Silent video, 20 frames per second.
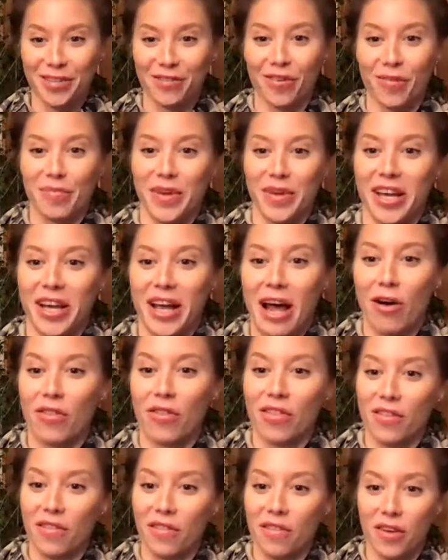from being out
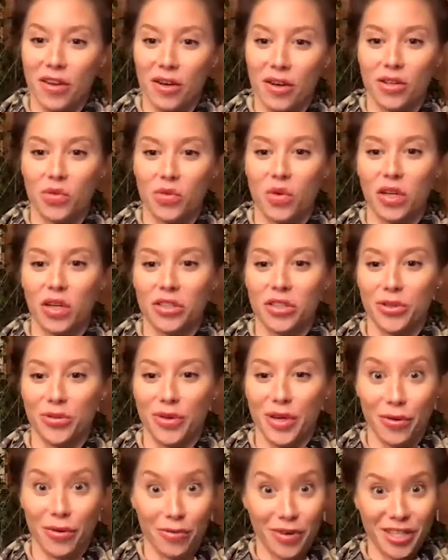in the field while
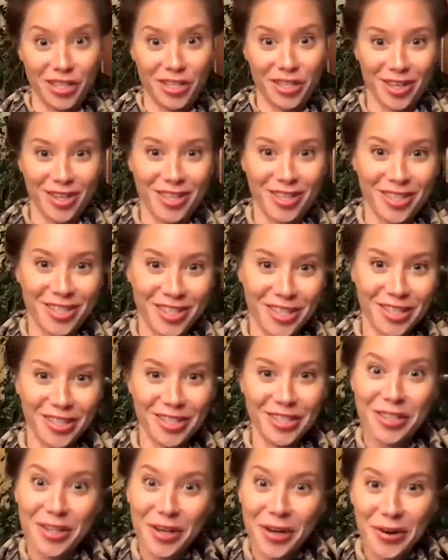doing research?
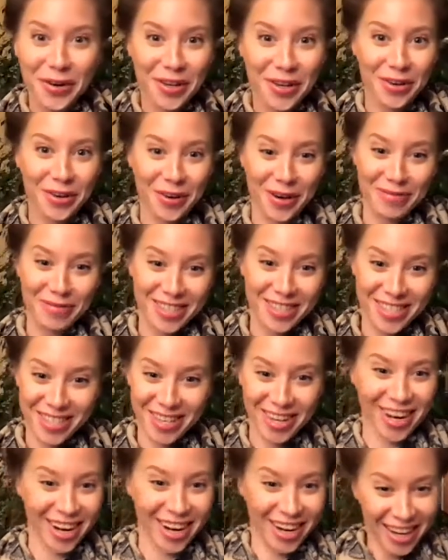Do you? I'm
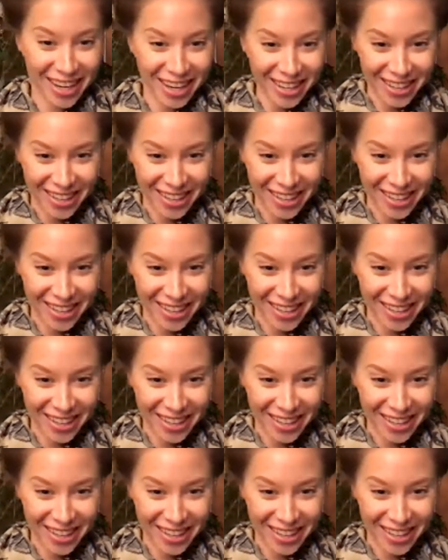sure.